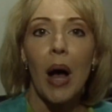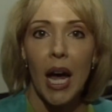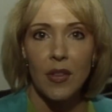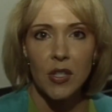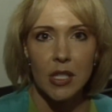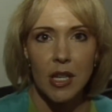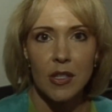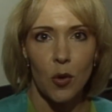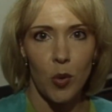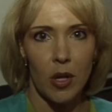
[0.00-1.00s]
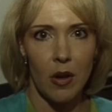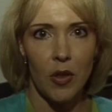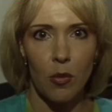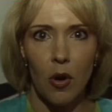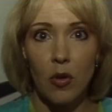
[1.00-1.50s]
Behind the scenes at Wheel
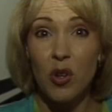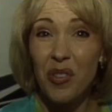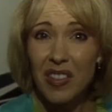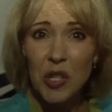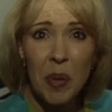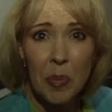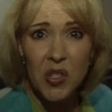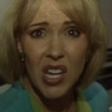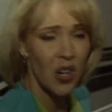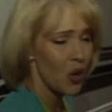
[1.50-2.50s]
on the Road, you think these people stay in